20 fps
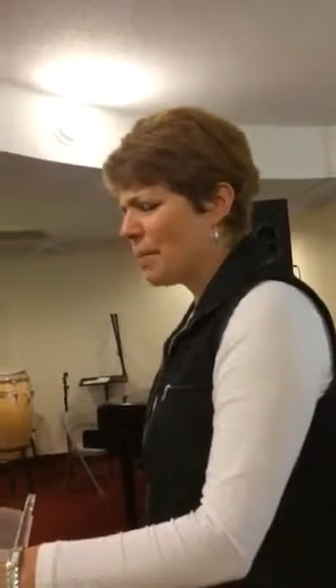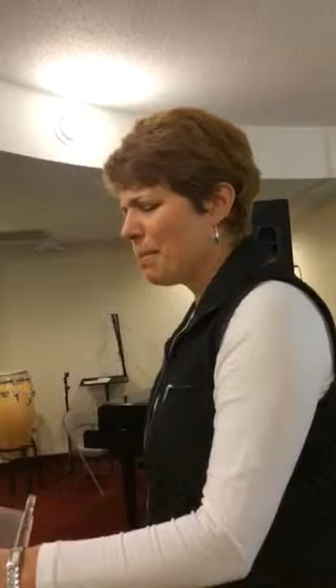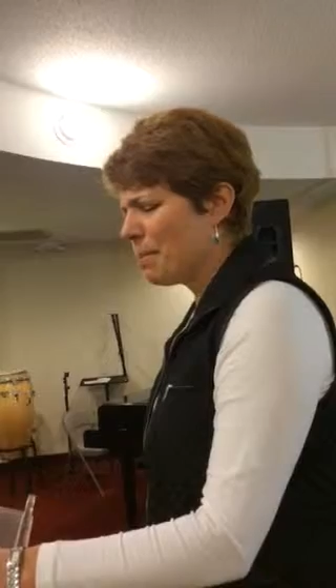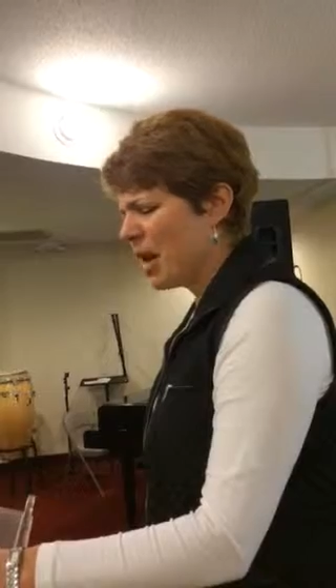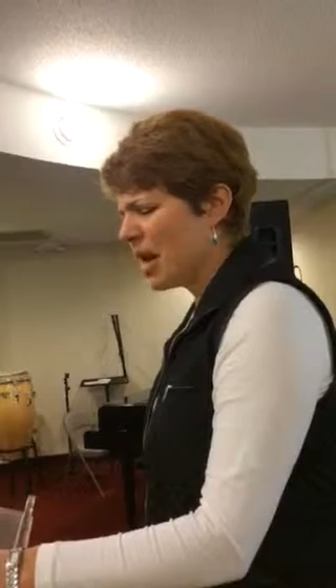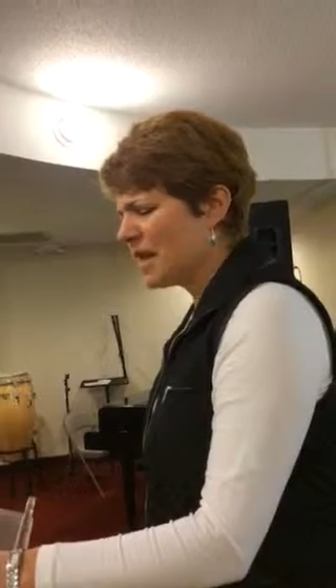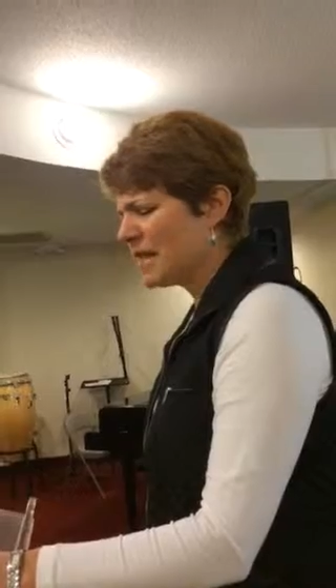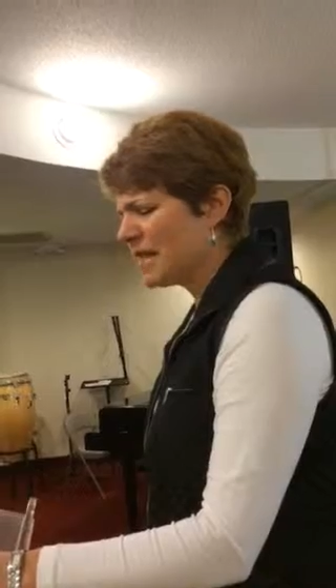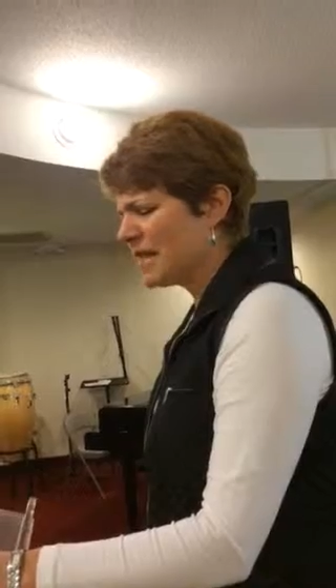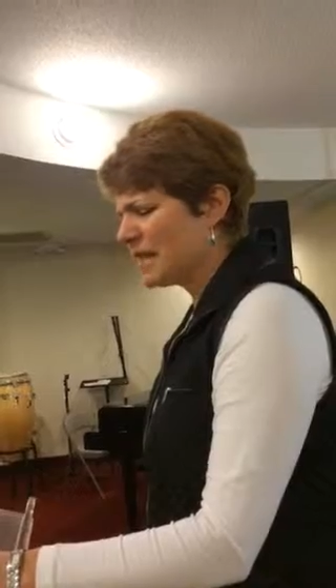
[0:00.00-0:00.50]

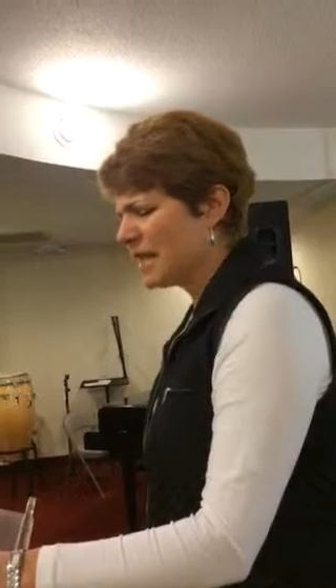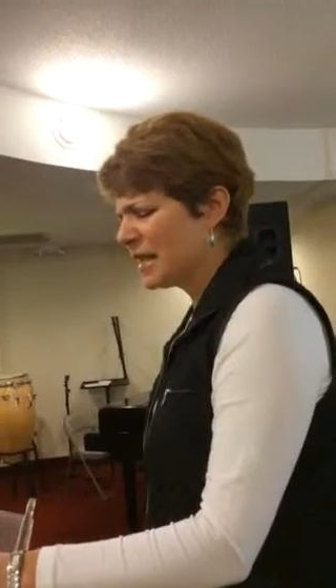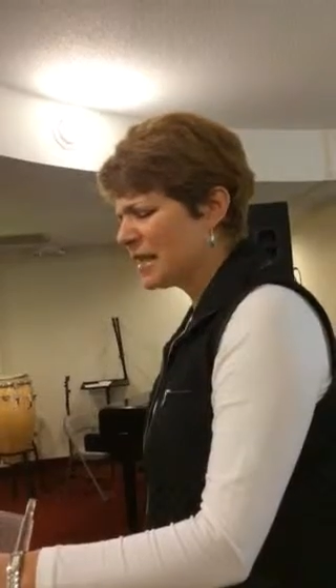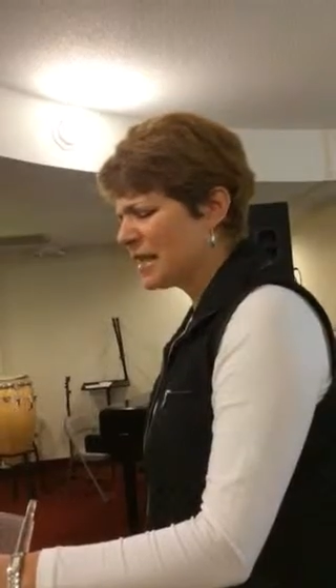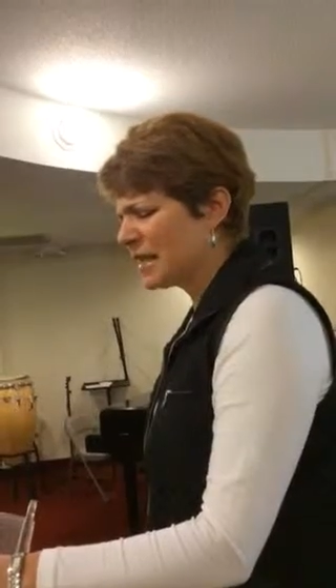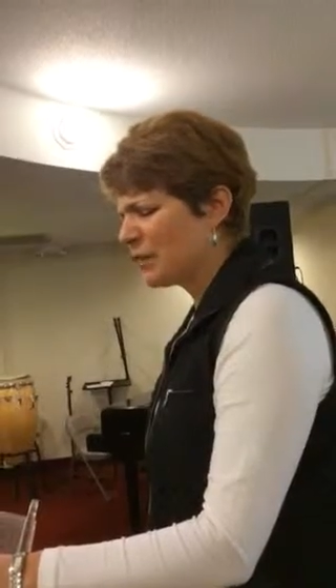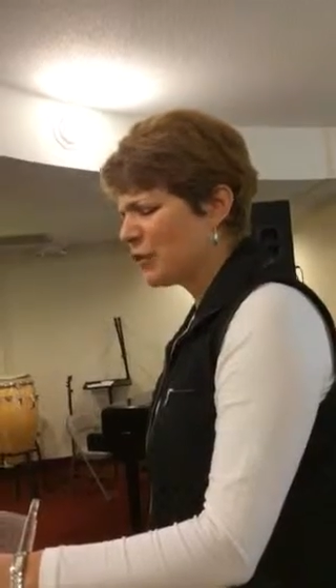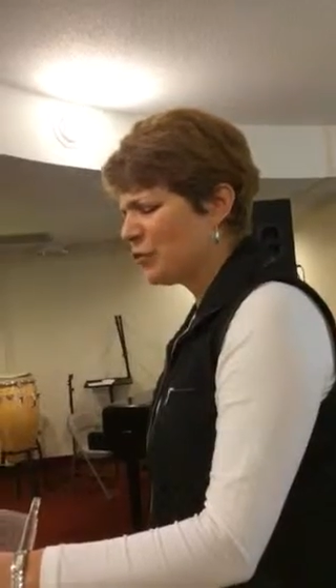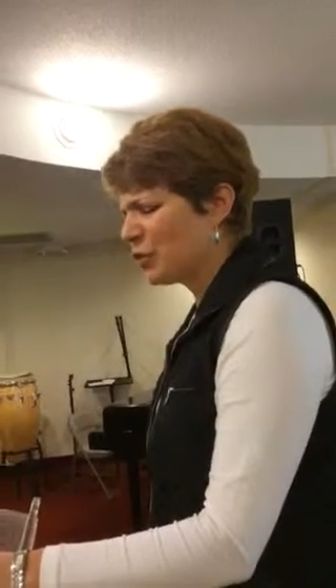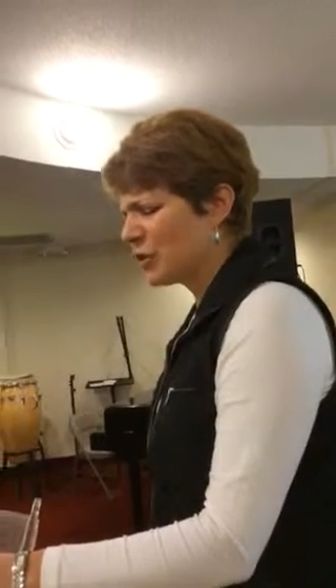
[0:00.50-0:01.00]
my
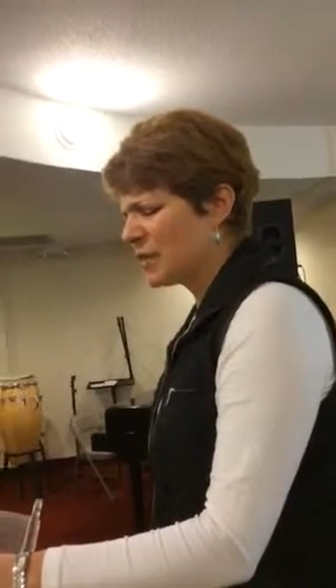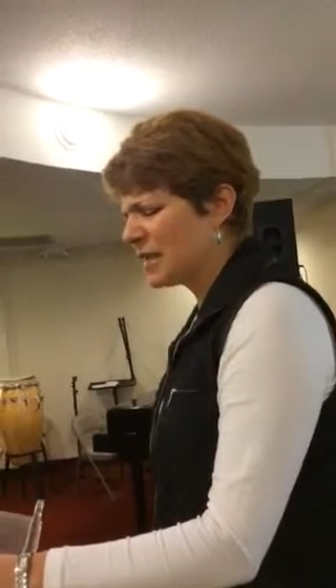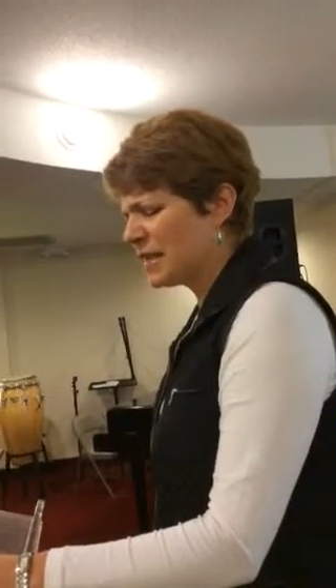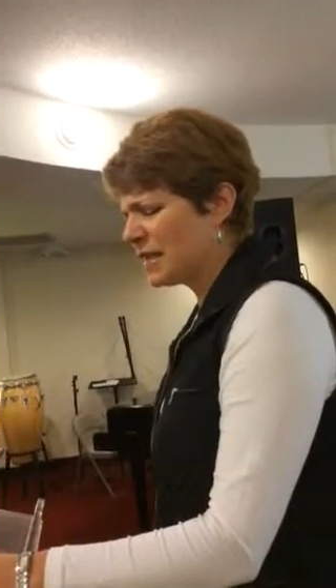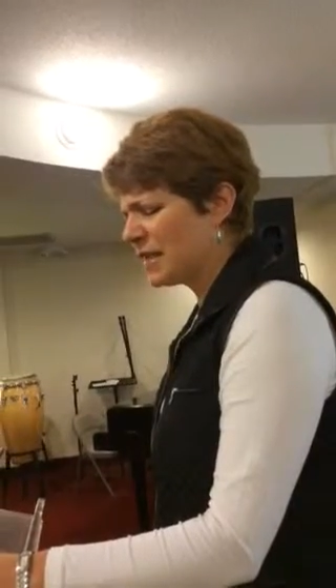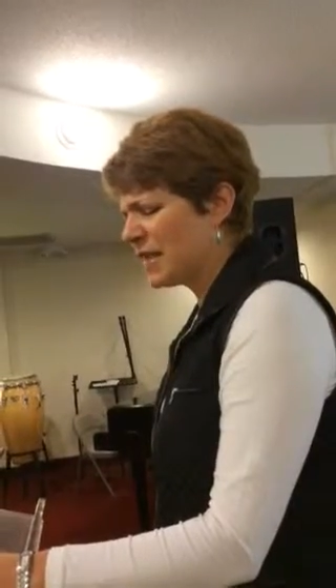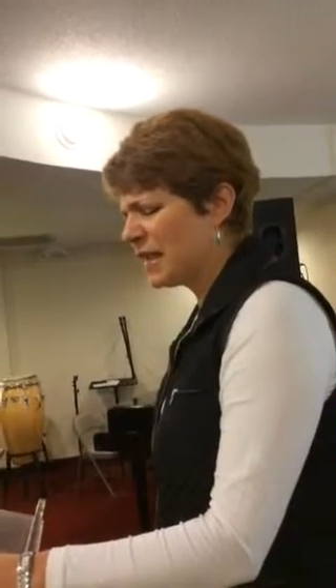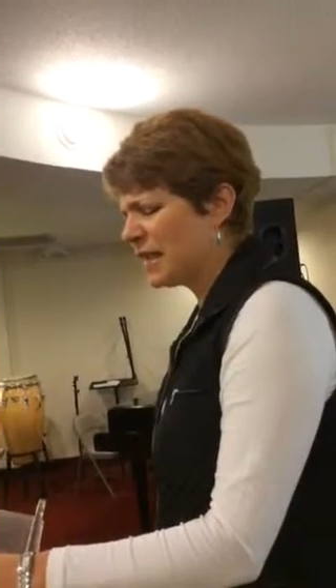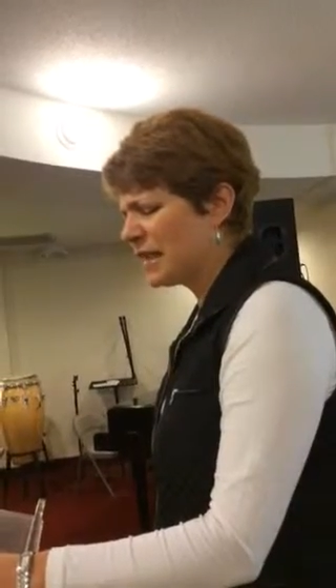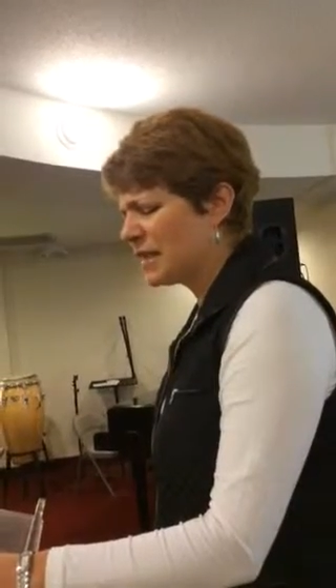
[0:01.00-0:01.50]
sins and for
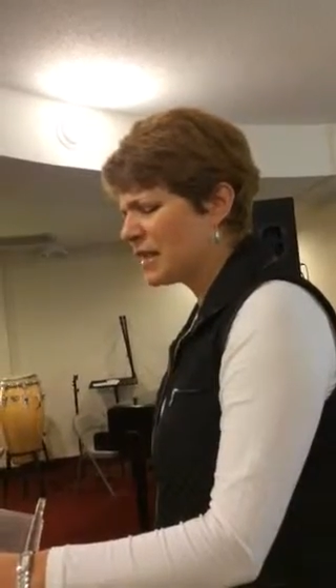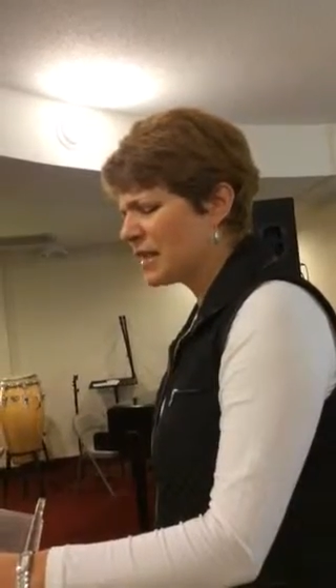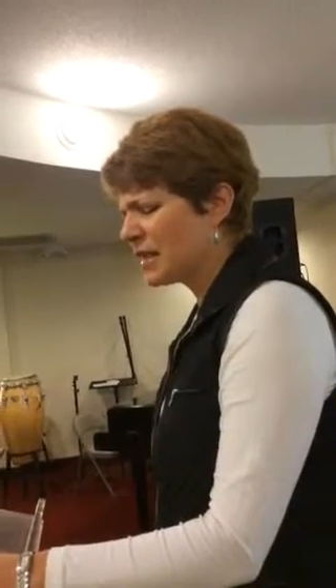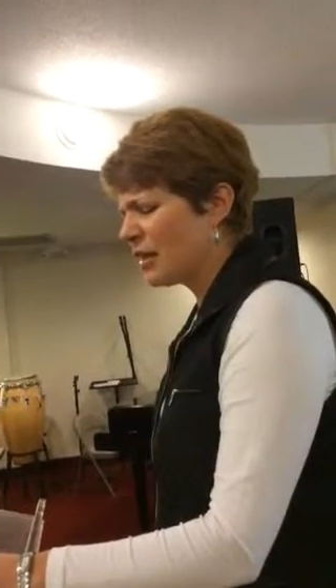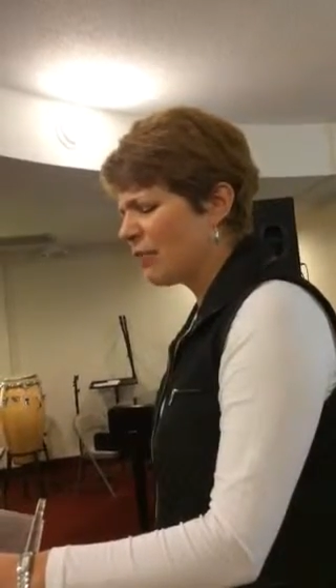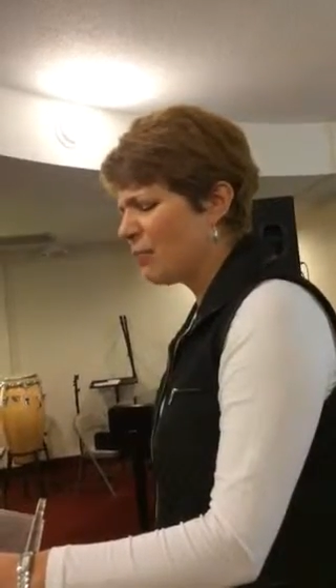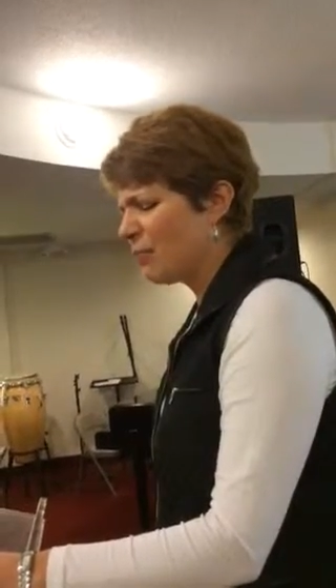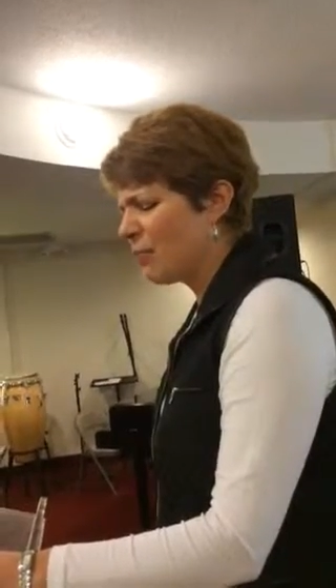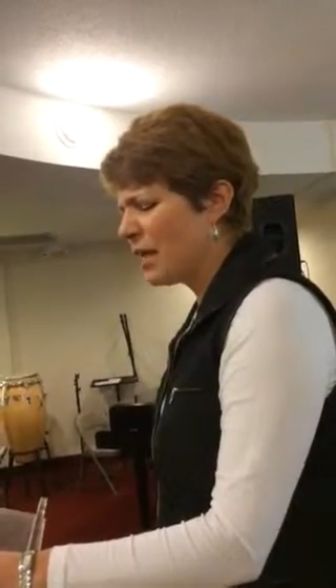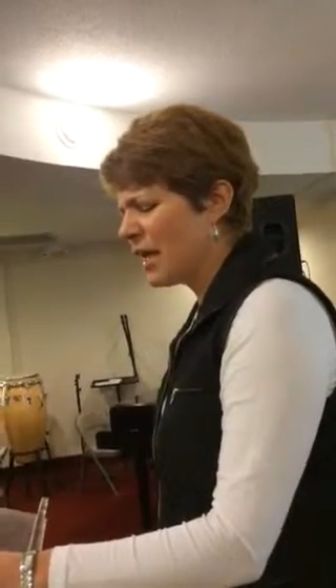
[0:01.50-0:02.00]
sins
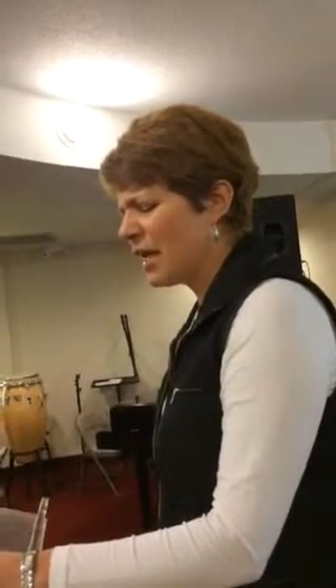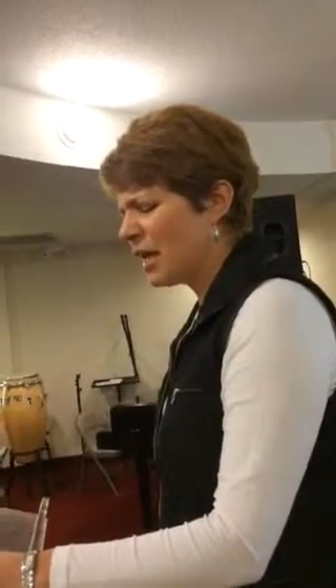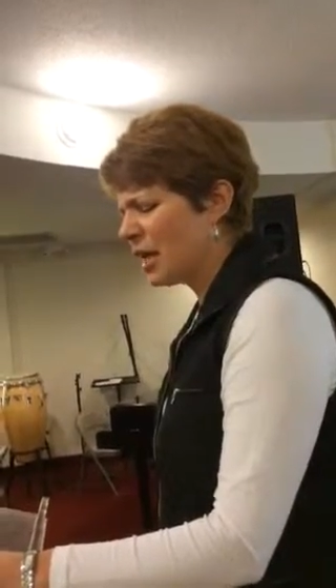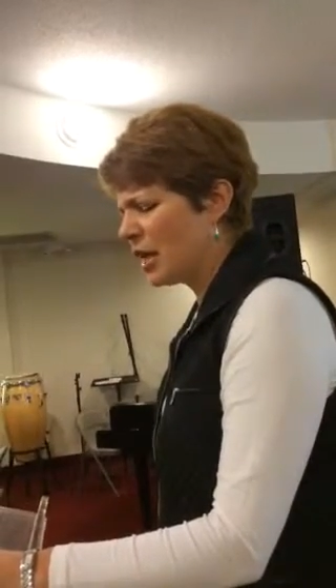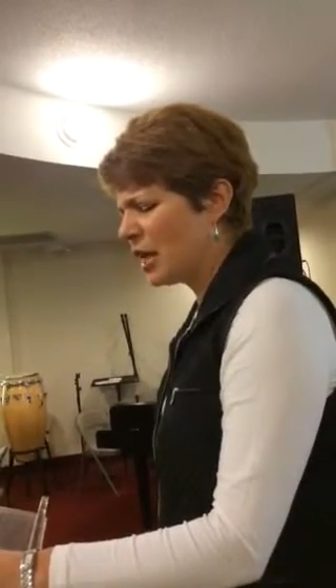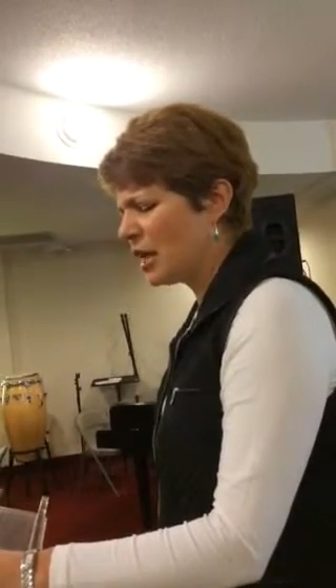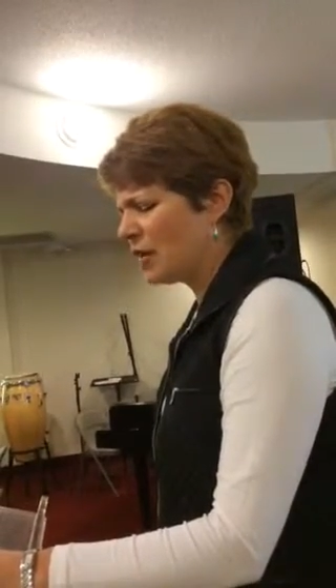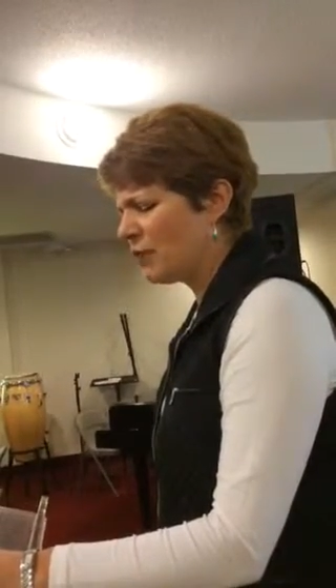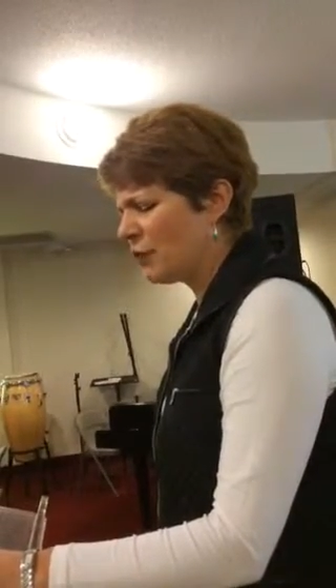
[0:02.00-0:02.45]
of many,